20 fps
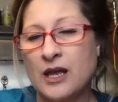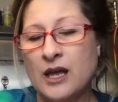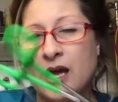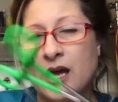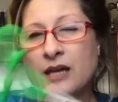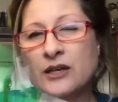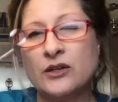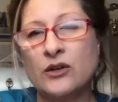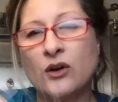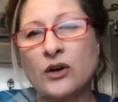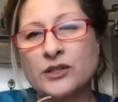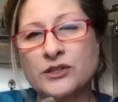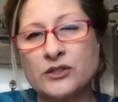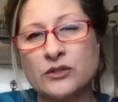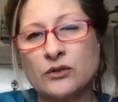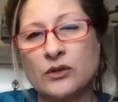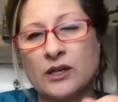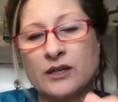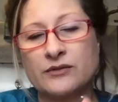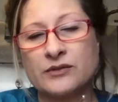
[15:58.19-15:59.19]
And you
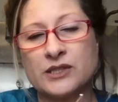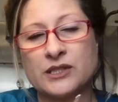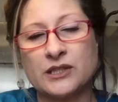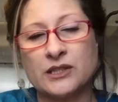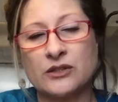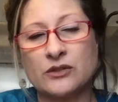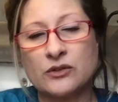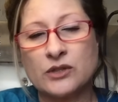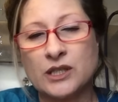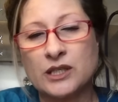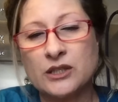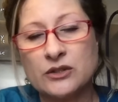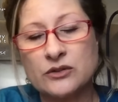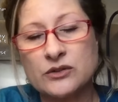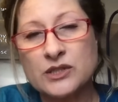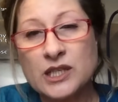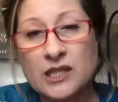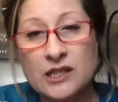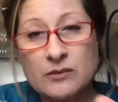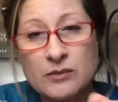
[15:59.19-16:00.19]
also, obviously, you can
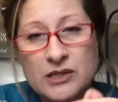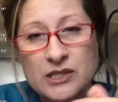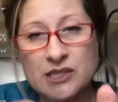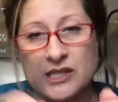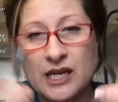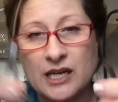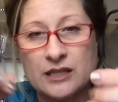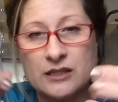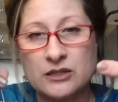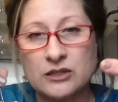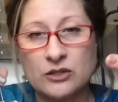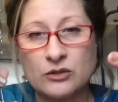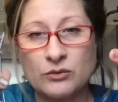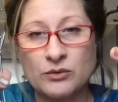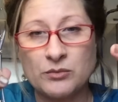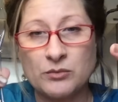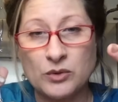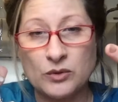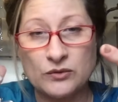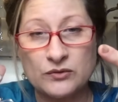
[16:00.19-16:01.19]
use hemostats to
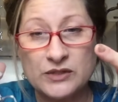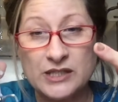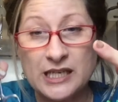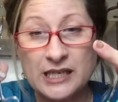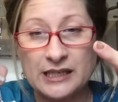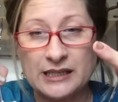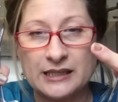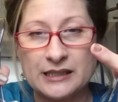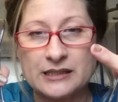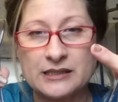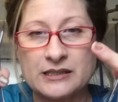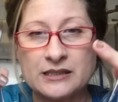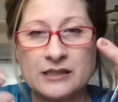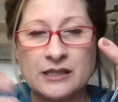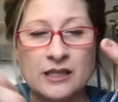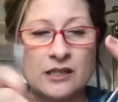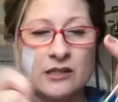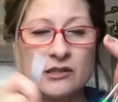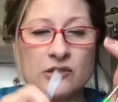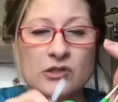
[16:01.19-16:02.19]
remove ticks.
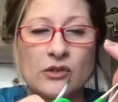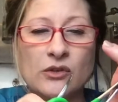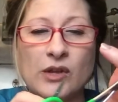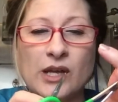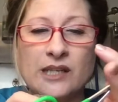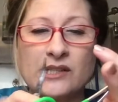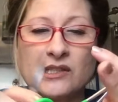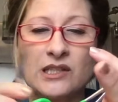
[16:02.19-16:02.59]
So that's